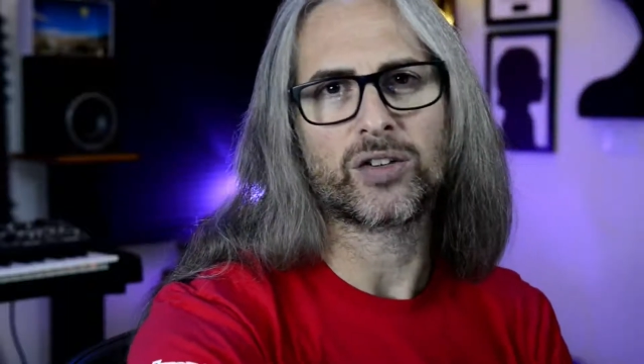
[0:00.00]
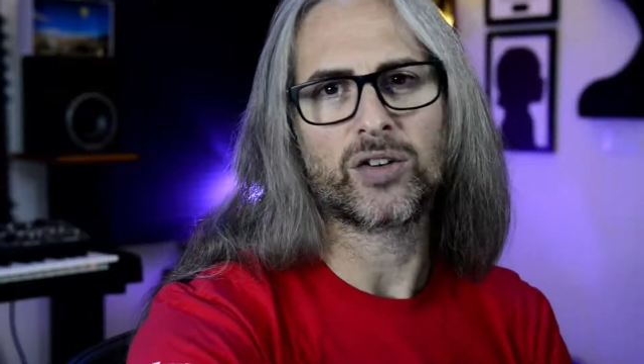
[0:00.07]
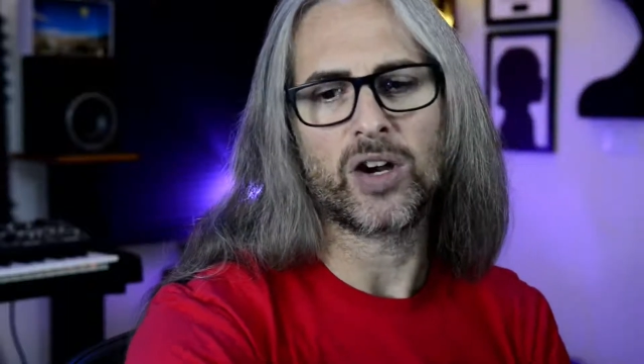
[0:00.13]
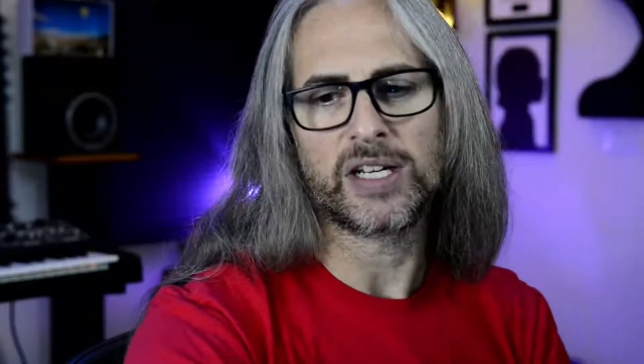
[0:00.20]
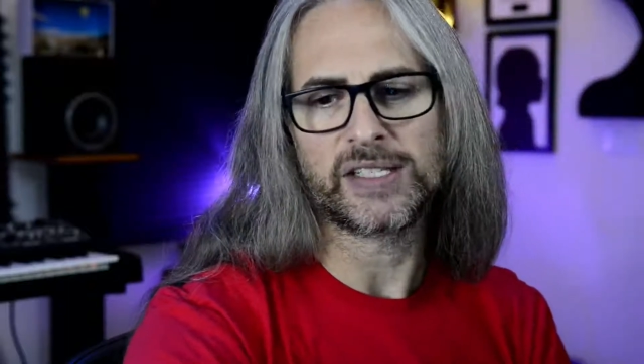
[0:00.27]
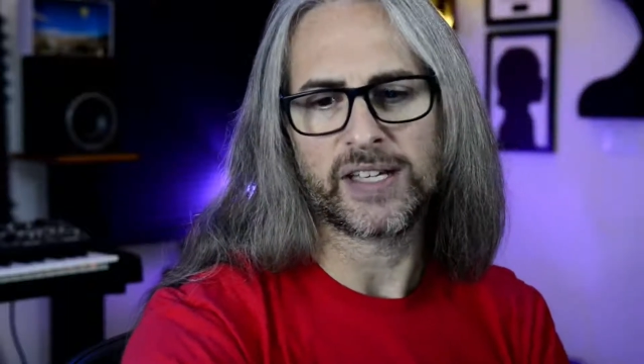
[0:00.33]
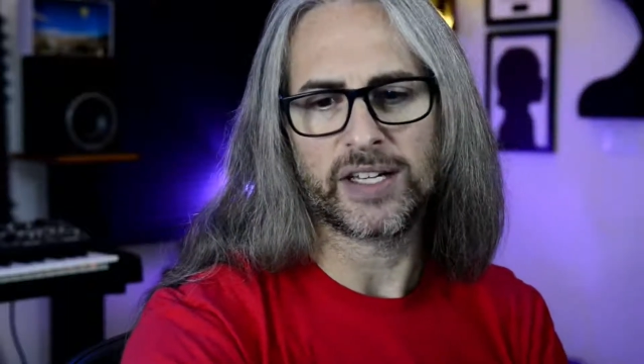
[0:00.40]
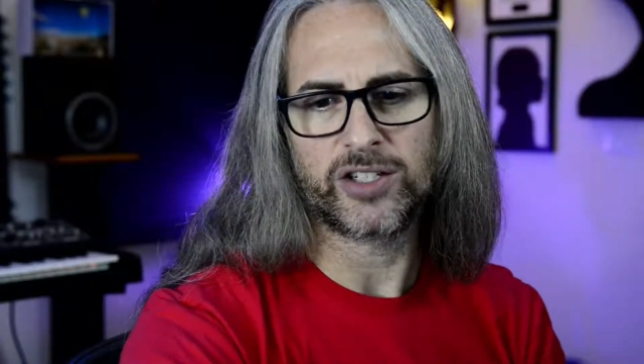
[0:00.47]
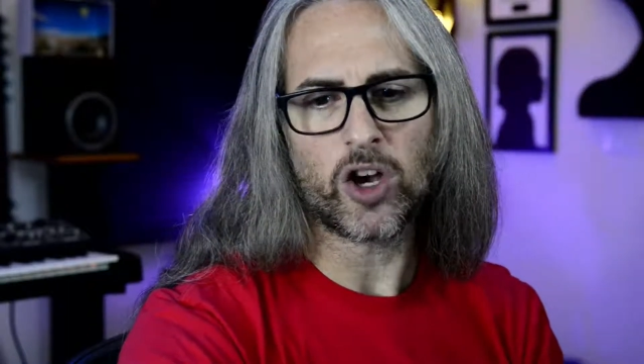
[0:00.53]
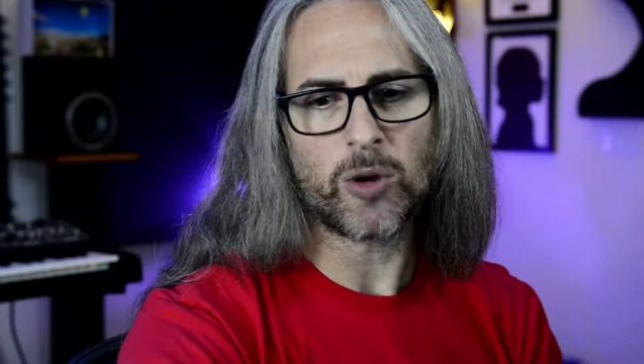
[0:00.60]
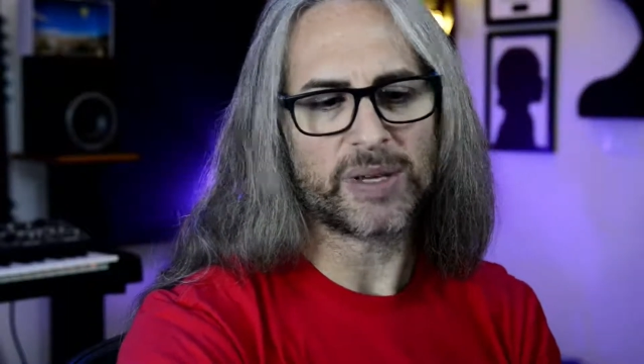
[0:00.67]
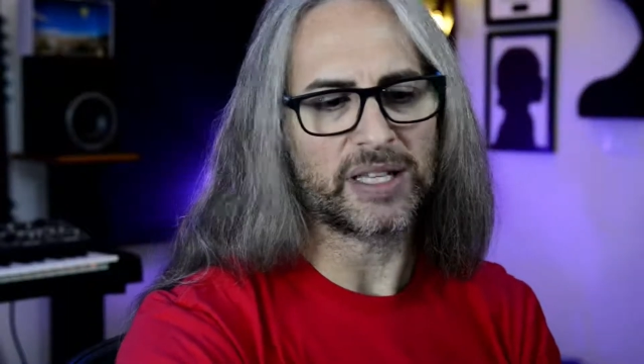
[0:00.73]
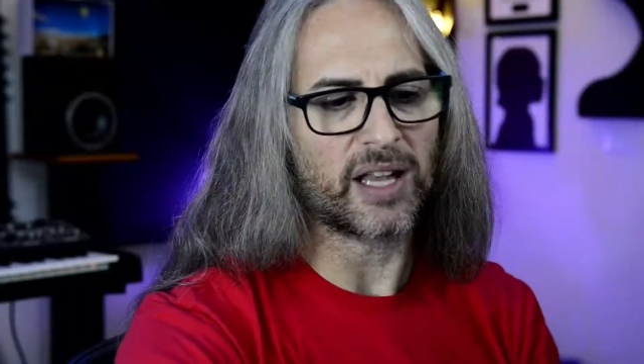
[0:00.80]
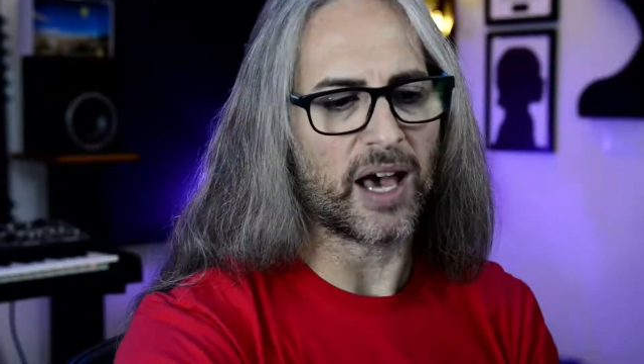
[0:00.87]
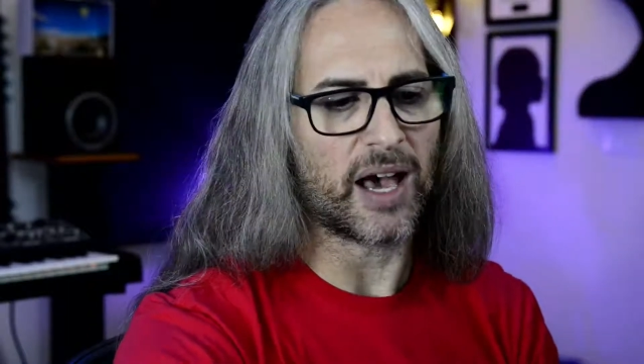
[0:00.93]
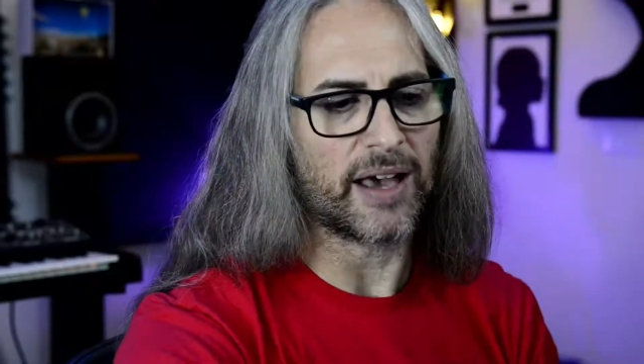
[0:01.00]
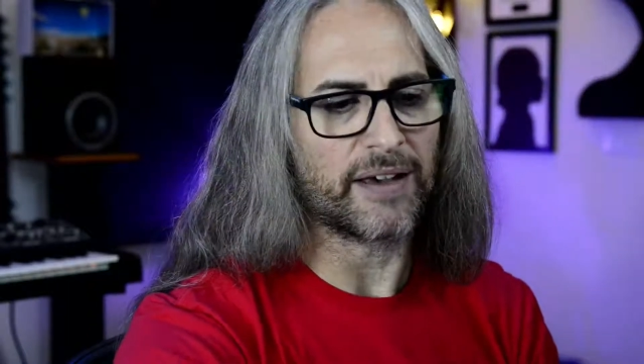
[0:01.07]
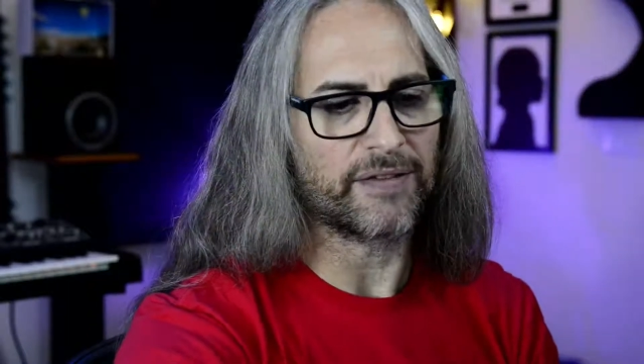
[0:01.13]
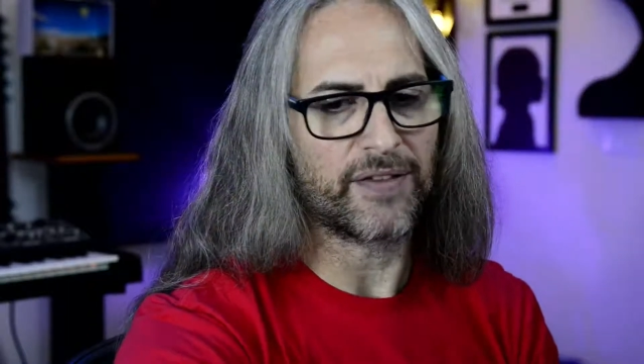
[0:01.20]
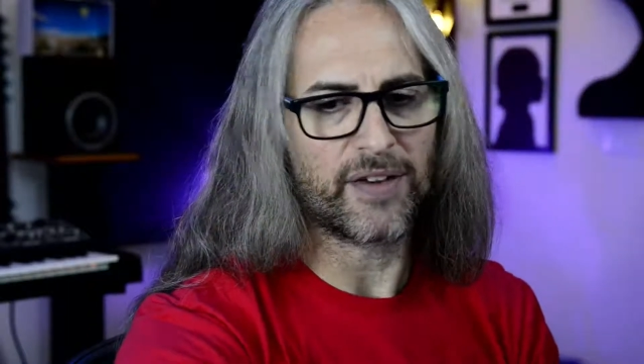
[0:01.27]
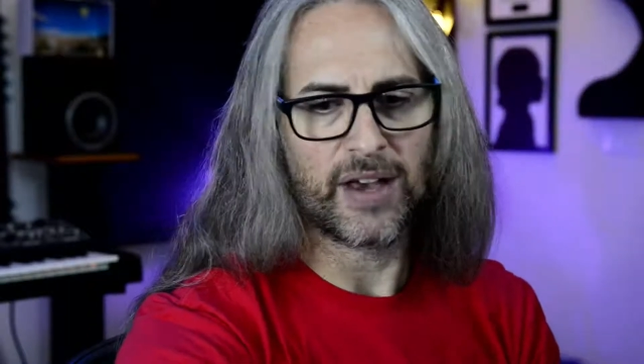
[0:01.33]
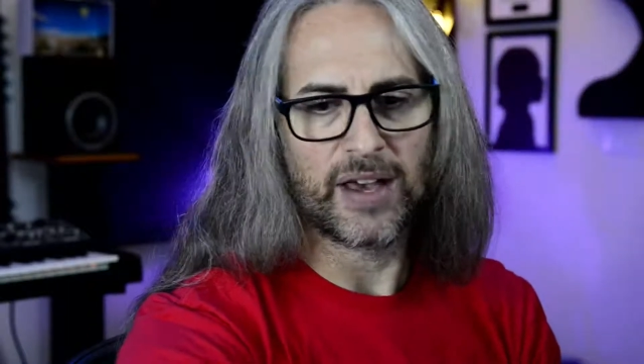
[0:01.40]
across adobe
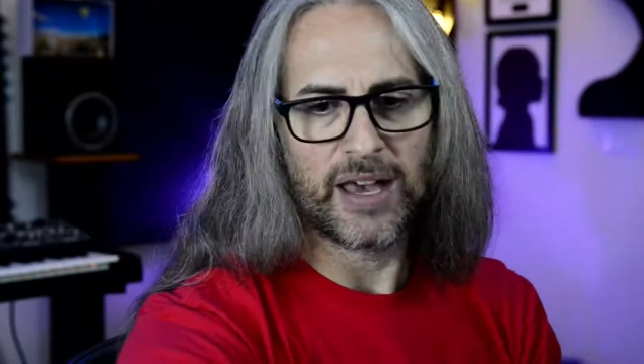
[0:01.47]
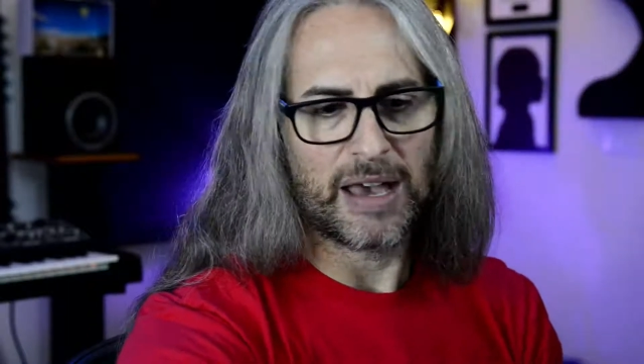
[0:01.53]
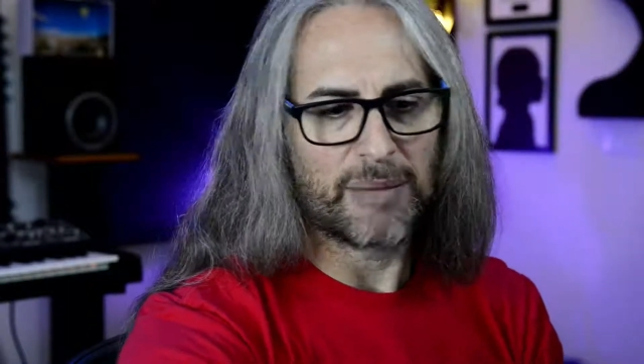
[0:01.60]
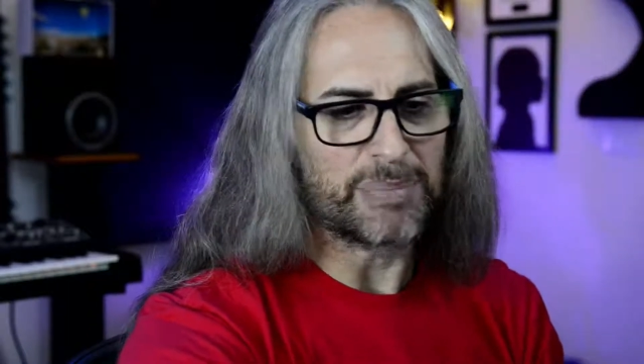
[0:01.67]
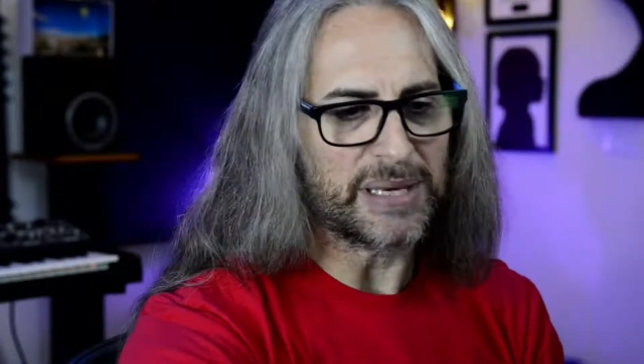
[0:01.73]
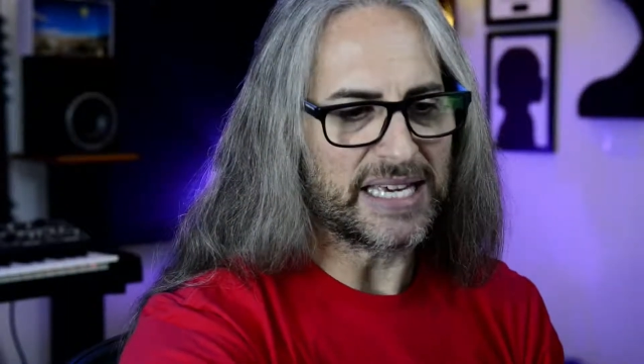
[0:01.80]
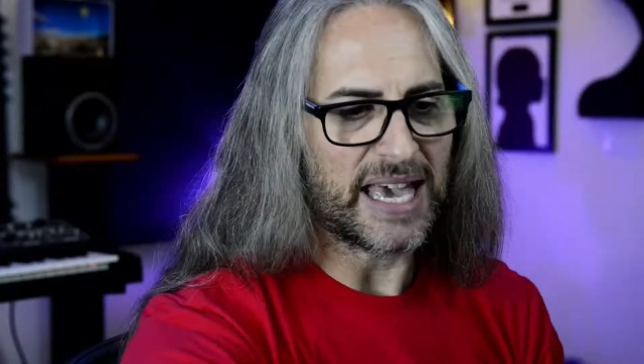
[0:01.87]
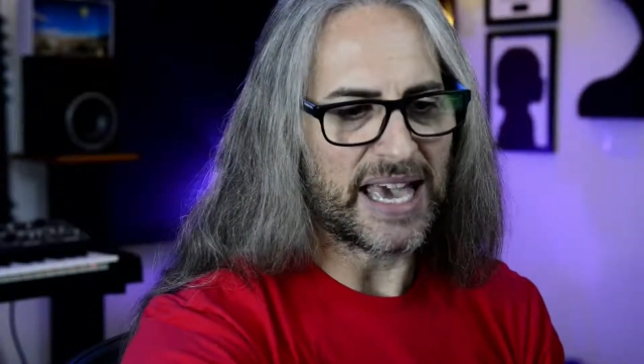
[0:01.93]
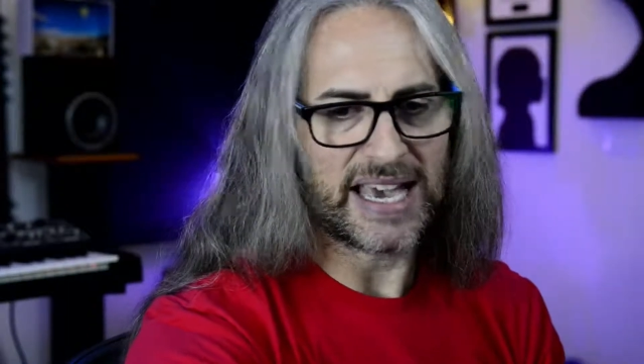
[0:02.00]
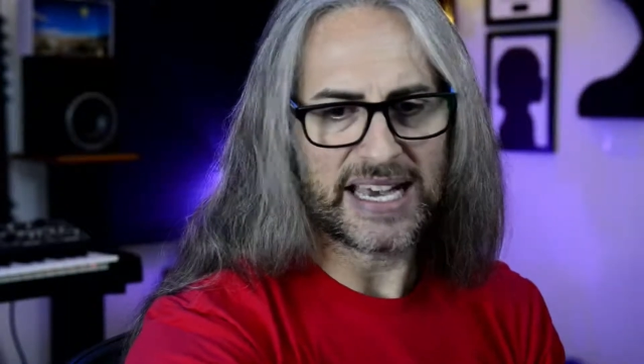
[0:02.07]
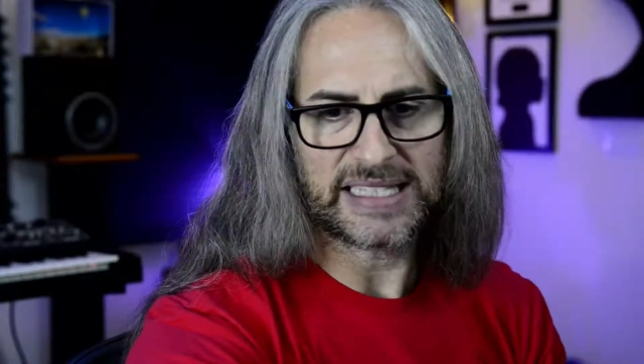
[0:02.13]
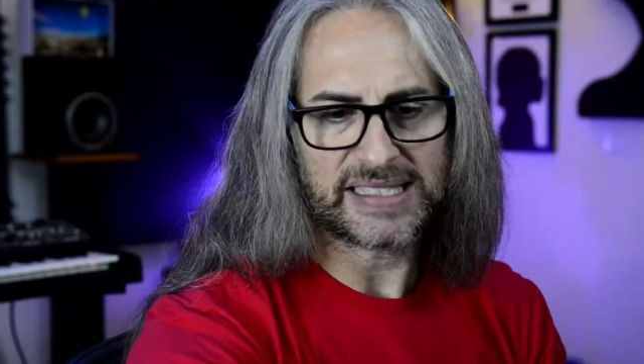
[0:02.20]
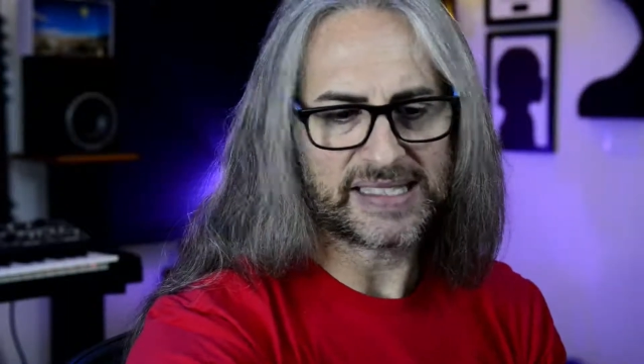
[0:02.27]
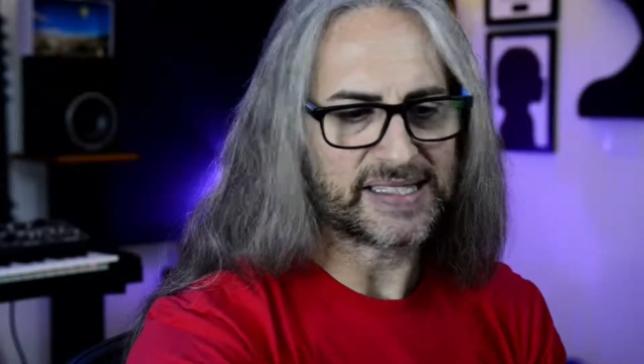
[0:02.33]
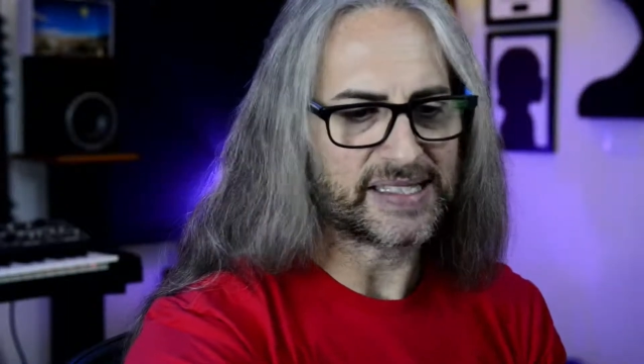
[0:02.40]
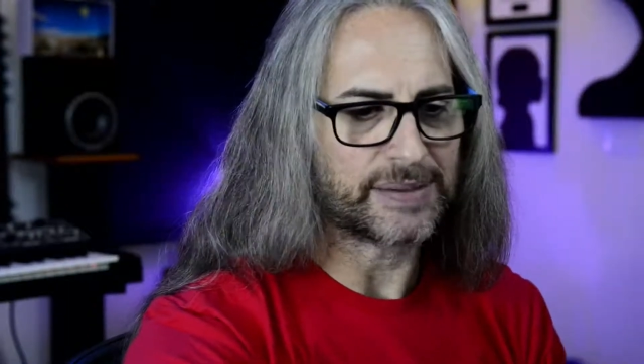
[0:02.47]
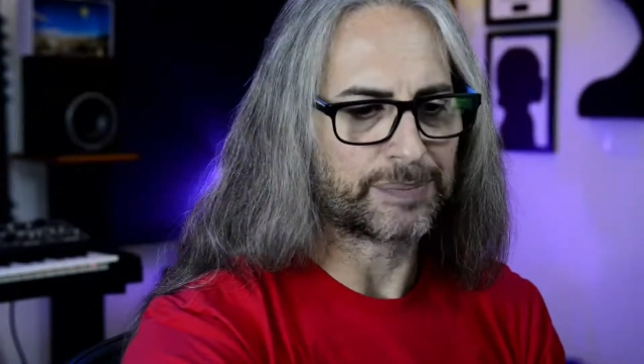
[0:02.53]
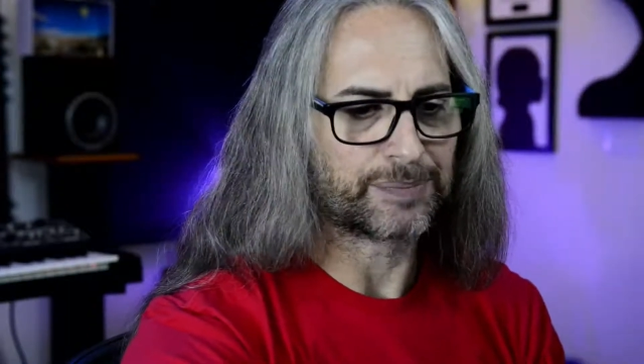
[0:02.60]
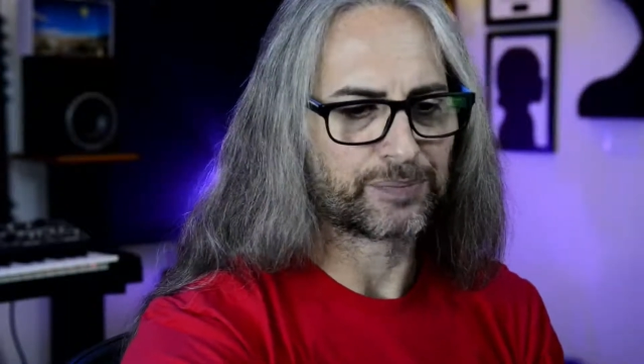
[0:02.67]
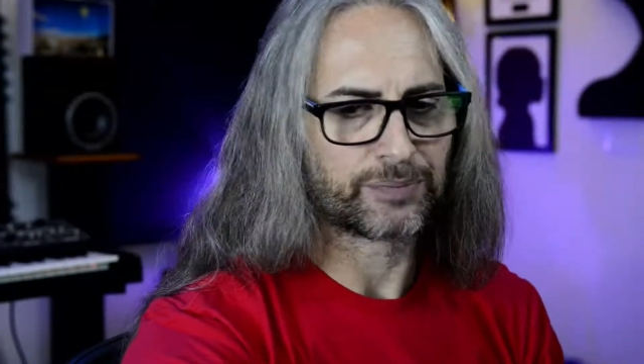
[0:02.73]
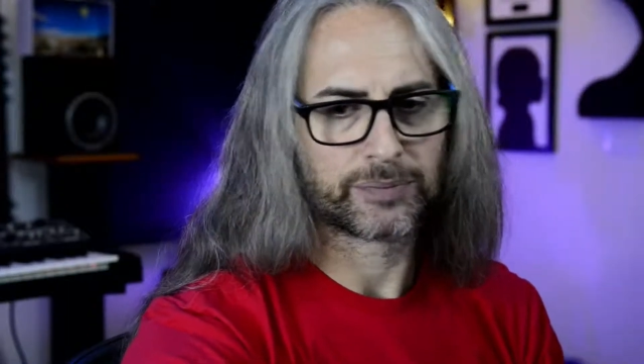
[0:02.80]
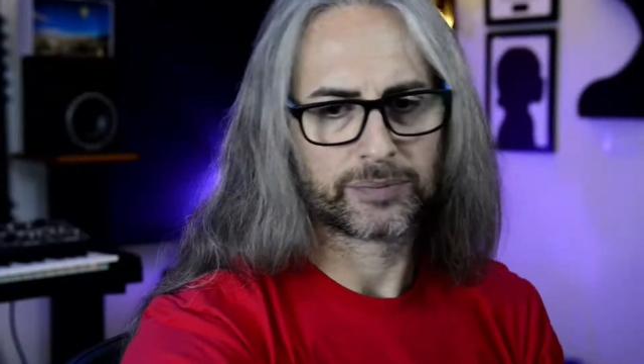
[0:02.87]
live behance